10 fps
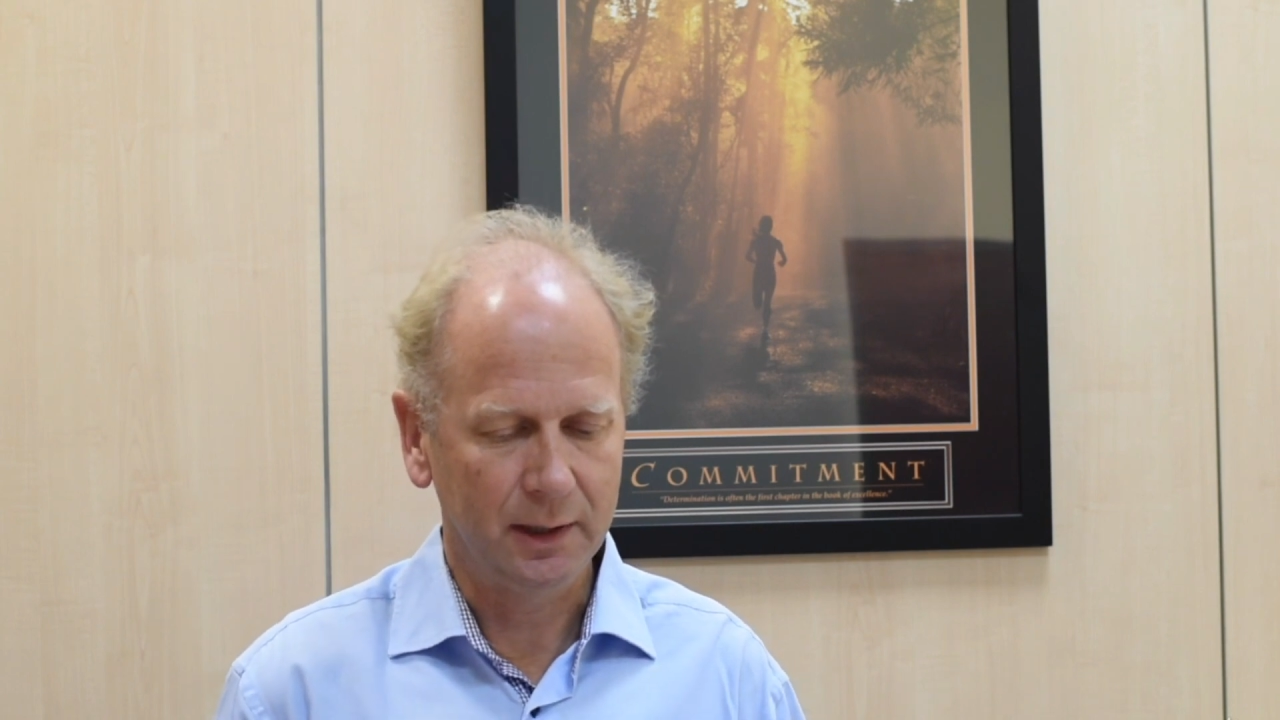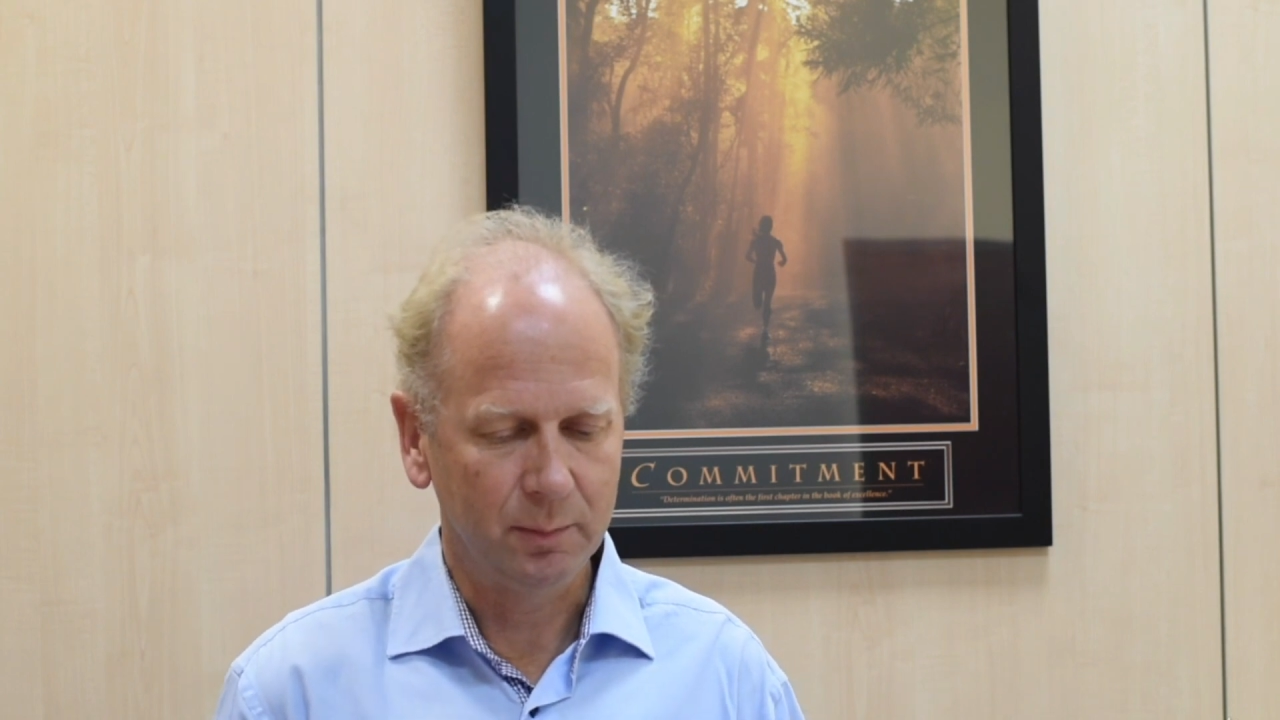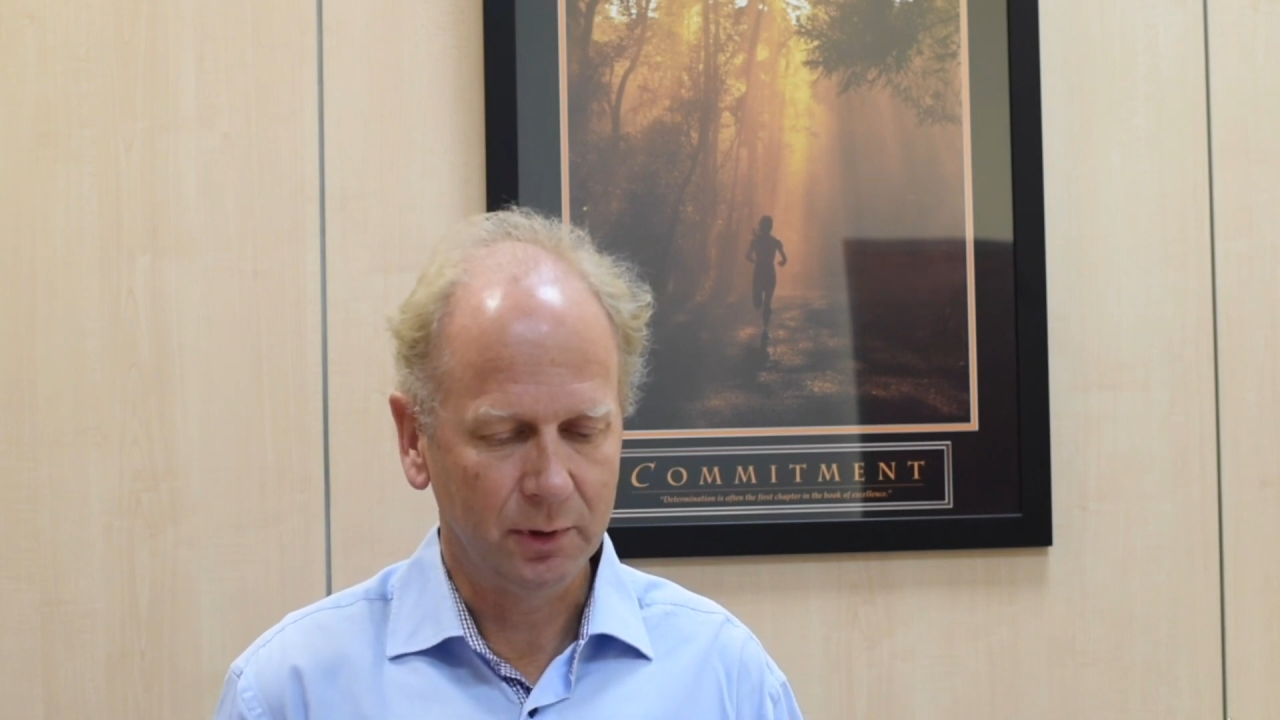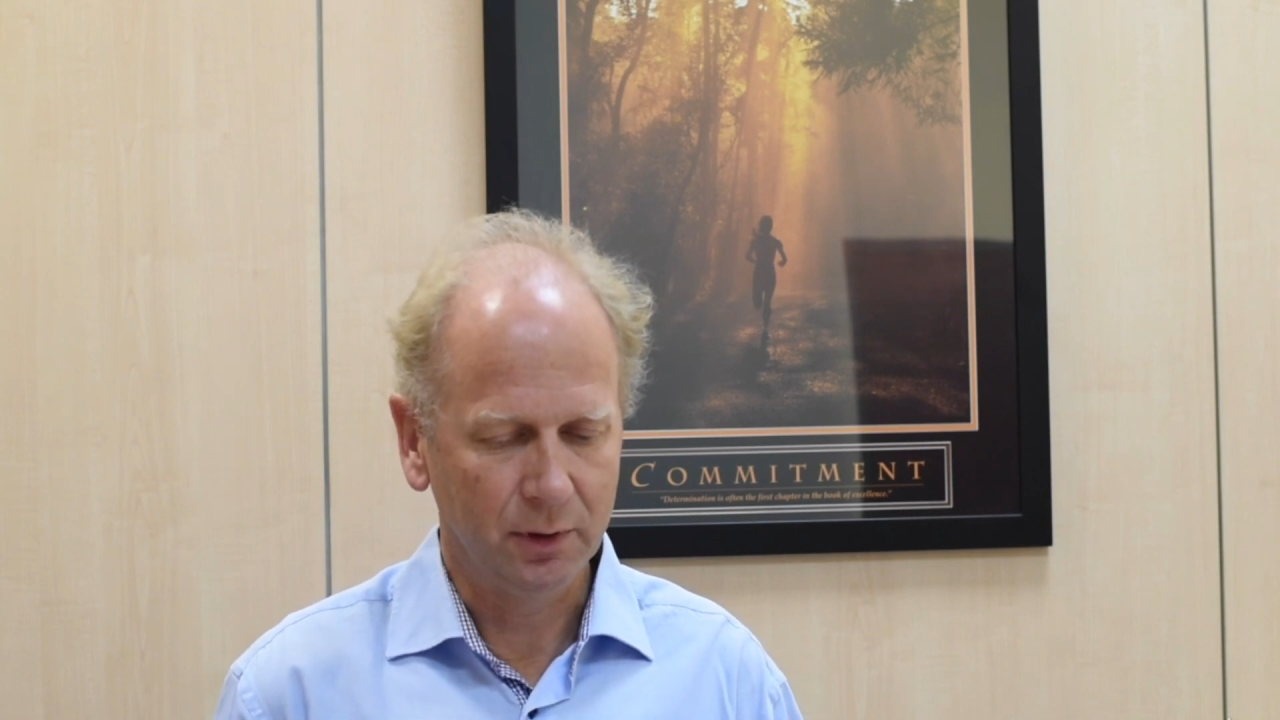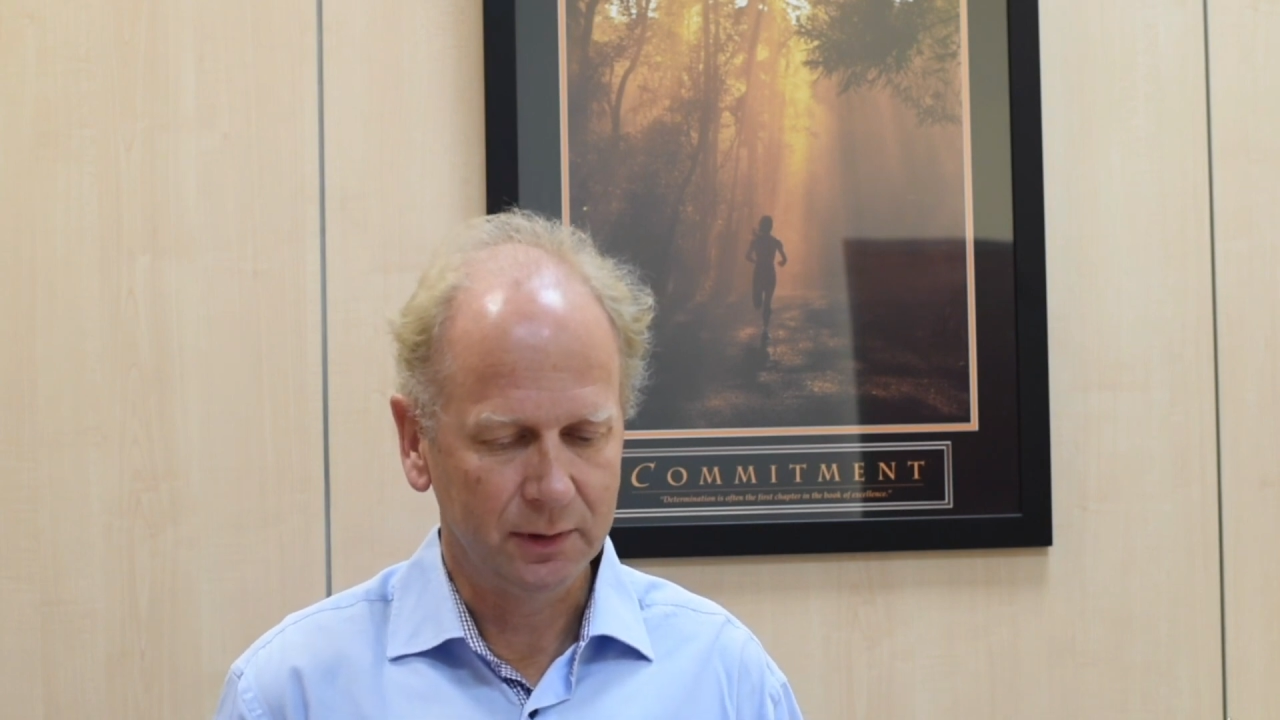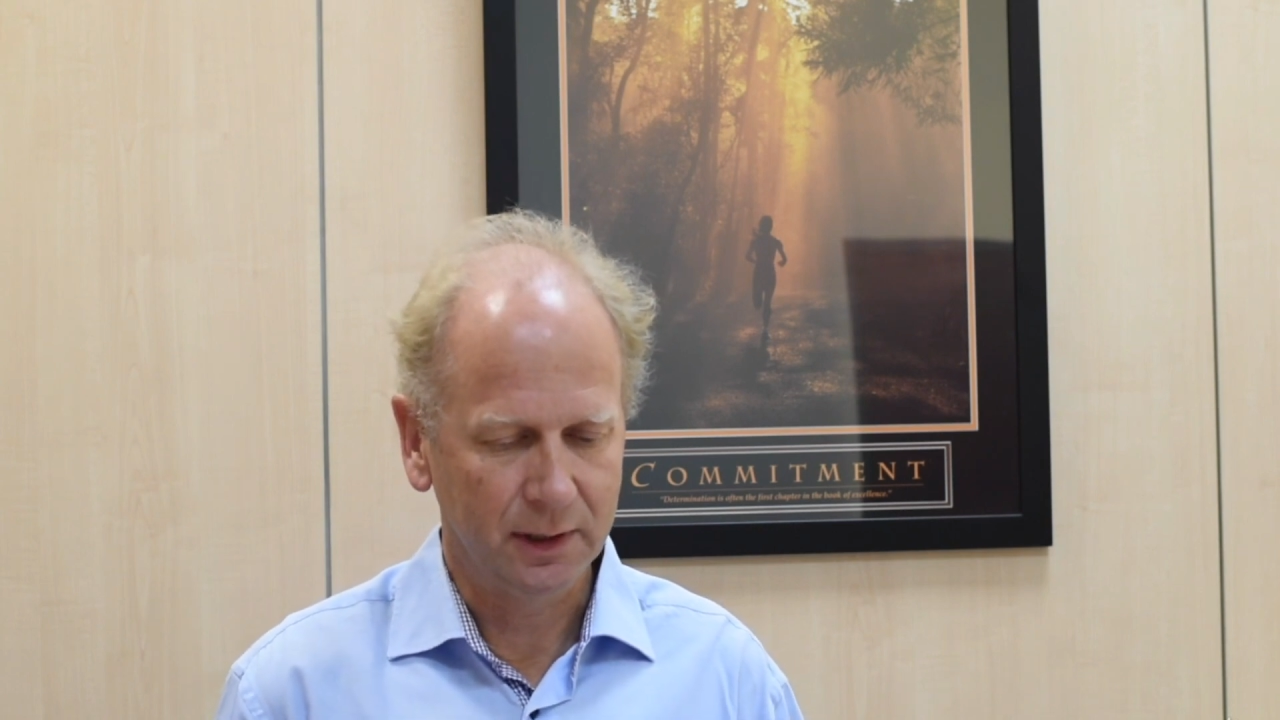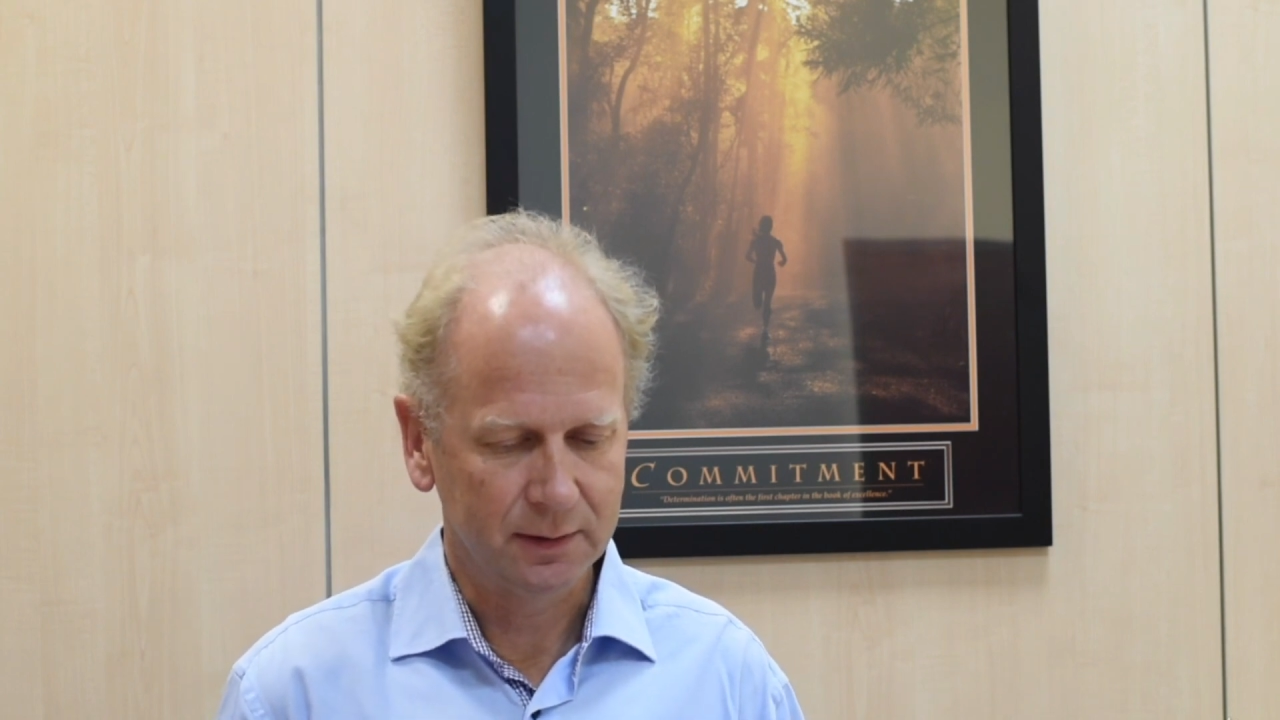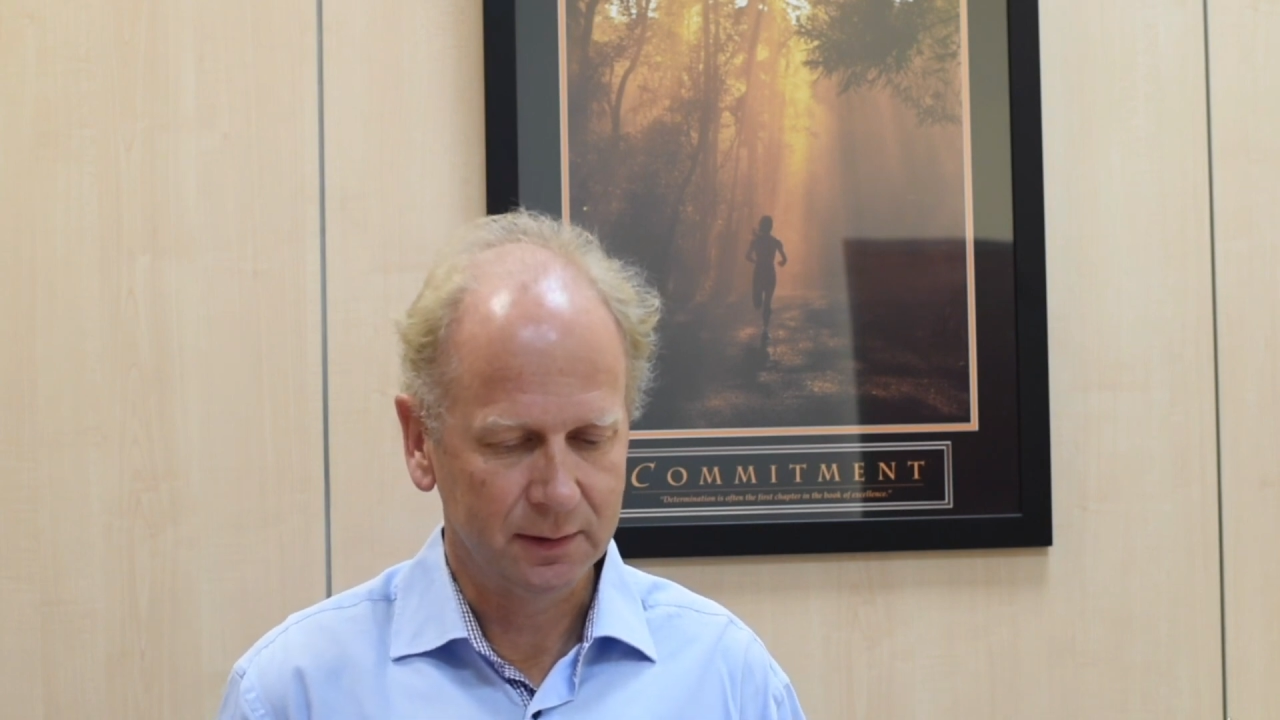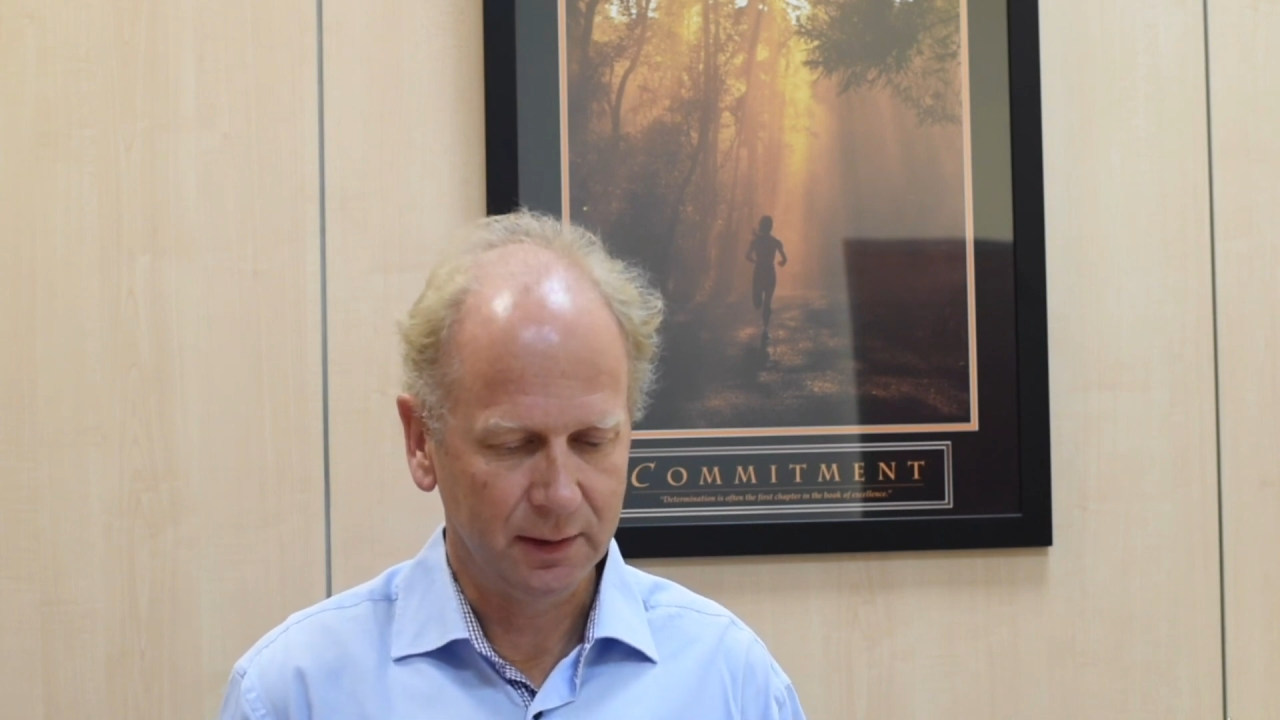right products,